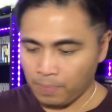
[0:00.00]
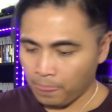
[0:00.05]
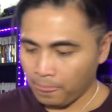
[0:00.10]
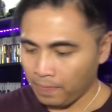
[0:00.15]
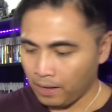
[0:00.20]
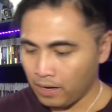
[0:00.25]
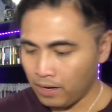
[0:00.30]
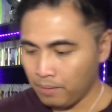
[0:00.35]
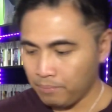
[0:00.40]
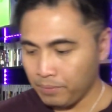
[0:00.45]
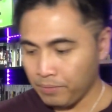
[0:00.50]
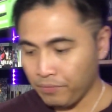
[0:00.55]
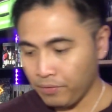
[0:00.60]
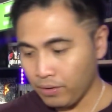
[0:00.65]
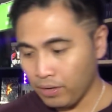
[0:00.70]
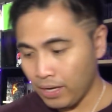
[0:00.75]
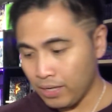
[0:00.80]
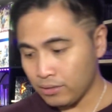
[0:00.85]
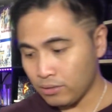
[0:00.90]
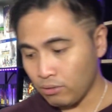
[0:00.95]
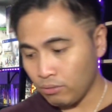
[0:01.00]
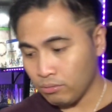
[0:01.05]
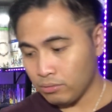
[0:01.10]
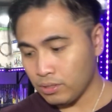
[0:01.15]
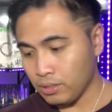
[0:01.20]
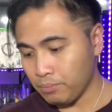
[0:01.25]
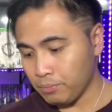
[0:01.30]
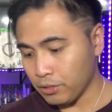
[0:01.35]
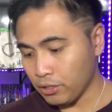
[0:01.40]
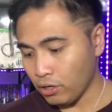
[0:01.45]
If you guys own
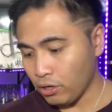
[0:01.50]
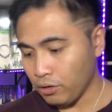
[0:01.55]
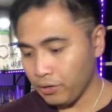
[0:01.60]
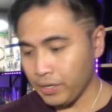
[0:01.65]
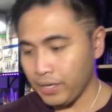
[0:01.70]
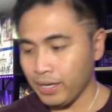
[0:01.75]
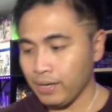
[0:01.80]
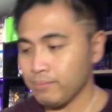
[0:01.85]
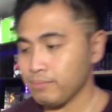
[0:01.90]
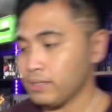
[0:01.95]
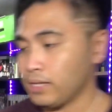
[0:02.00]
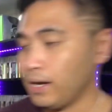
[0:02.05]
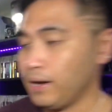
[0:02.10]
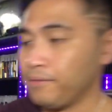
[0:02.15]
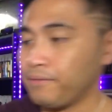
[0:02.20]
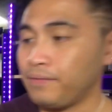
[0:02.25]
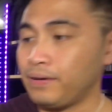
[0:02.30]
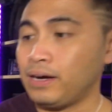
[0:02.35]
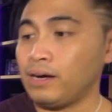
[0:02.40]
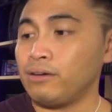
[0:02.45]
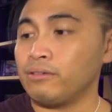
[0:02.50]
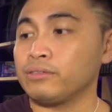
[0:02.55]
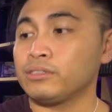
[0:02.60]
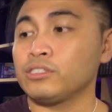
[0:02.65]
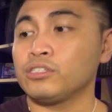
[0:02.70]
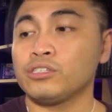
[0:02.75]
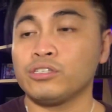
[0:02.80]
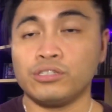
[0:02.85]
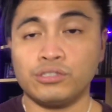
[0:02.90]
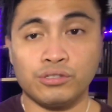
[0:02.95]
some Atari games, I found
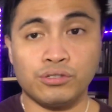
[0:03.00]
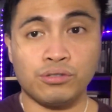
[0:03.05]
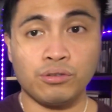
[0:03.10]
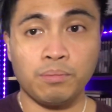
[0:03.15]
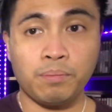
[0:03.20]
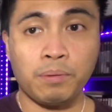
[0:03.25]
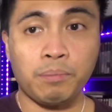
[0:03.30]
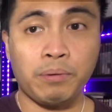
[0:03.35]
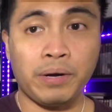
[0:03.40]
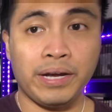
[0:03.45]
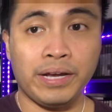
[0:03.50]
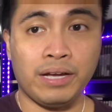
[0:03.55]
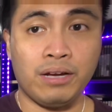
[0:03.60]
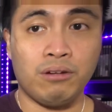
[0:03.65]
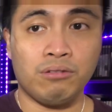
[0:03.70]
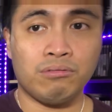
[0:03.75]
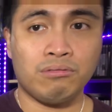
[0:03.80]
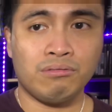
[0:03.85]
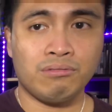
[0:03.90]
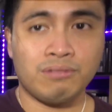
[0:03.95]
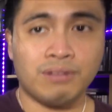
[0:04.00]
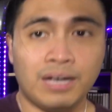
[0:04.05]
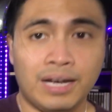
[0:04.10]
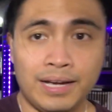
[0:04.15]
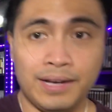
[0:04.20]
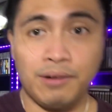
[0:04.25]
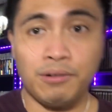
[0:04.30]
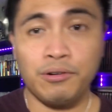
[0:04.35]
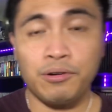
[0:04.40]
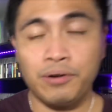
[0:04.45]
Super Breakout. I
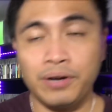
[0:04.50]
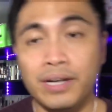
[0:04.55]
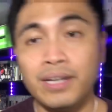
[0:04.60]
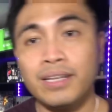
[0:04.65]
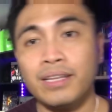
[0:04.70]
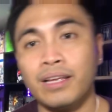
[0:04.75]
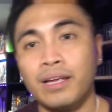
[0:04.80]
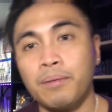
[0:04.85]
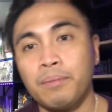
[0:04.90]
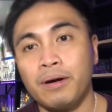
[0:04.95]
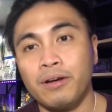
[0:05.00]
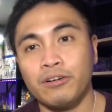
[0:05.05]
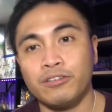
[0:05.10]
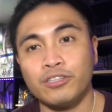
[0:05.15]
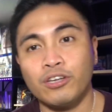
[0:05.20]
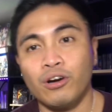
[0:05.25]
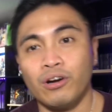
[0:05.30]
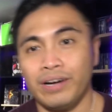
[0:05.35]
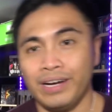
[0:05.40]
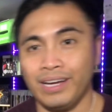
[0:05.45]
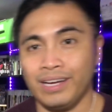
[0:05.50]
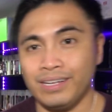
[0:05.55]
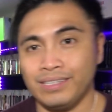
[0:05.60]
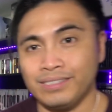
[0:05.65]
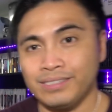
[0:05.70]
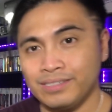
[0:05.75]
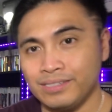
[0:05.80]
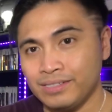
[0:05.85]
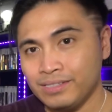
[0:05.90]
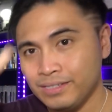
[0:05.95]
don't know anything about Atari,
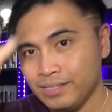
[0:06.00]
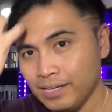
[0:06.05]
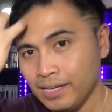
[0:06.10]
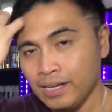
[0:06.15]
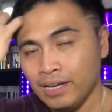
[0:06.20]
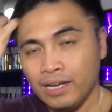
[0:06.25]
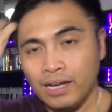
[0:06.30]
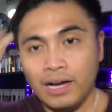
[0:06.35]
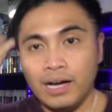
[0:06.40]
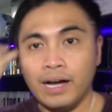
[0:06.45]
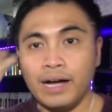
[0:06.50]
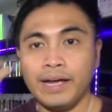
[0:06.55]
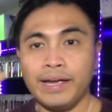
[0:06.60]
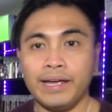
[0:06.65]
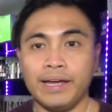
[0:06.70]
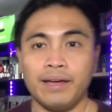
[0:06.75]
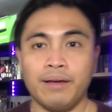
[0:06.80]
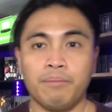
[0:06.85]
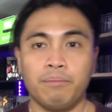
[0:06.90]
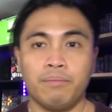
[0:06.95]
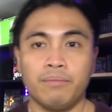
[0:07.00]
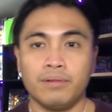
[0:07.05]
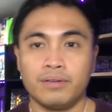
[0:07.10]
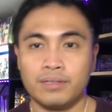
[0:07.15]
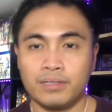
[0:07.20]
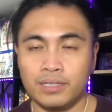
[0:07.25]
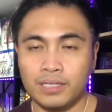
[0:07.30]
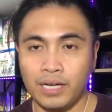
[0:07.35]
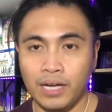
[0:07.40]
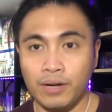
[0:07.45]
guys. I am
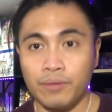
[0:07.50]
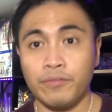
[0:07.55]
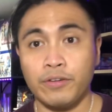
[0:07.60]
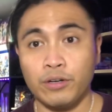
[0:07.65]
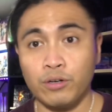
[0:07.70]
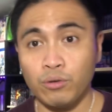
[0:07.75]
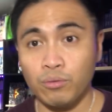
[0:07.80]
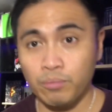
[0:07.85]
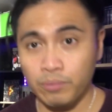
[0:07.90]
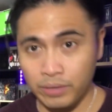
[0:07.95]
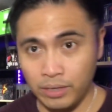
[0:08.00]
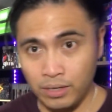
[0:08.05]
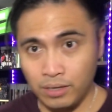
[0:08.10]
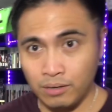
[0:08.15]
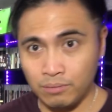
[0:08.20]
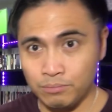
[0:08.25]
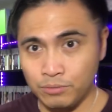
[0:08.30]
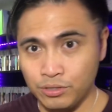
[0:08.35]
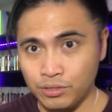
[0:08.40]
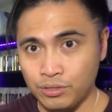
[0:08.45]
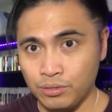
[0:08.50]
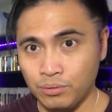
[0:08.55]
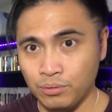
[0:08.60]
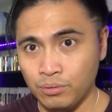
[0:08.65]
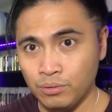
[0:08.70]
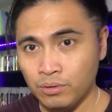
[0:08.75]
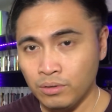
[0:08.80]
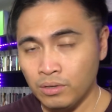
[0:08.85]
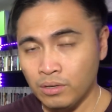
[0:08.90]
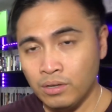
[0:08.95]
kind of a noob when it comes to
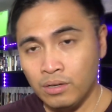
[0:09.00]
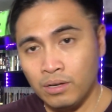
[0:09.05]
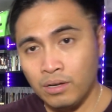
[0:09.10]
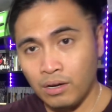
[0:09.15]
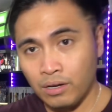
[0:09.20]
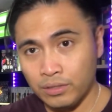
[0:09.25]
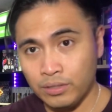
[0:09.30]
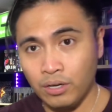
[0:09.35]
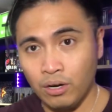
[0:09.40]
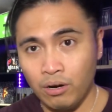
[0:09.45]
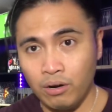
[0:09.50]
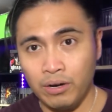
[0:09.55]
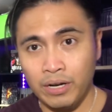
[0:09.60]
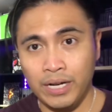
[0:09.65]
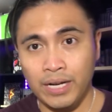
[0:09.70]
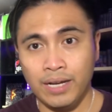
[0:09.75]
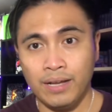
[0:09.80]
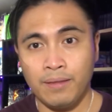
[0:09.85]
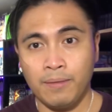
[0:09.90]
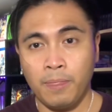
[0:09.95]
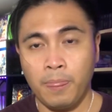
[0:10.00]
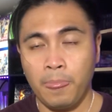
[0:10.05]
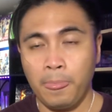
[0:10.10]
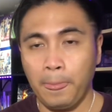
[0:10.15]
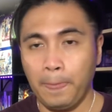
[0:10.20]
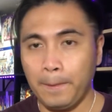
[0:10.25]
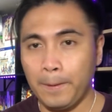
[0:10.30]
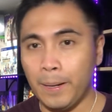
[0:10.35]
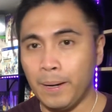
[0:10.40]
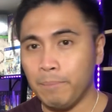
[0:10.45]
Atari.
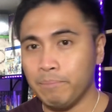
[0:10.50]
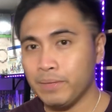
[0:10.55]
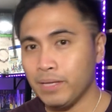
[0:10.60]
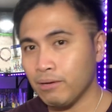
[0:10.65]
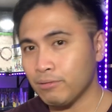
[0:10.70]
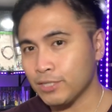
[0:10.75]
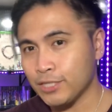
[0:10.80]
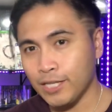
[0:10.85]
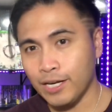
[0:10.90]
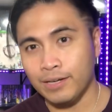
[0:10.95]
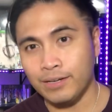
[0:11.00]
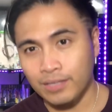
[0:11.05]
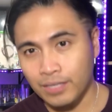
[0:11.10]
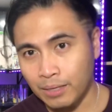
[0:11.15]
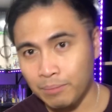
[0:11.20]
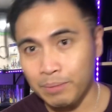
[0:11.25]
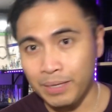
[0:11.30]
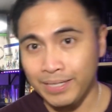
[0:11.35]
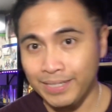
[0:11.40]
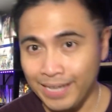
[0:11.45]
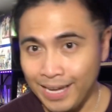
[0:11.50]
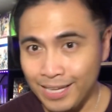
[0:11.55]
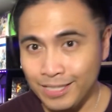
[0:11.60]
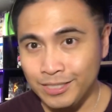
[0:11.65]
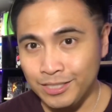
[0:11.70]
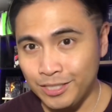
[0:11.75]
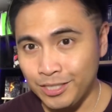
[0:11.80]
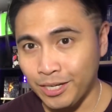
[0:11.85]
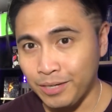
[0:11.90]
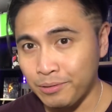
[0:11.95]
That was kind of like my
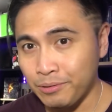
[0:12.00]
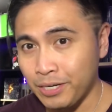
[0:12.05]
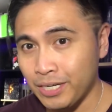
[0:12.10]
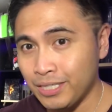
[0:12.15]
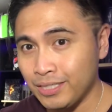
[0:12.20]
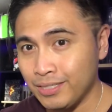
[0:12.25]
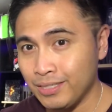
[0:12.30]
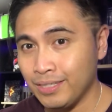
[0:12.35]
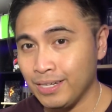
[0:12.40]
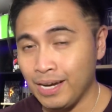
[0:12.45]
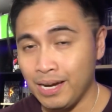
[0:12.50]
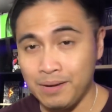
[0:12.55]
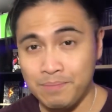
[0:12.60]
dad's generation.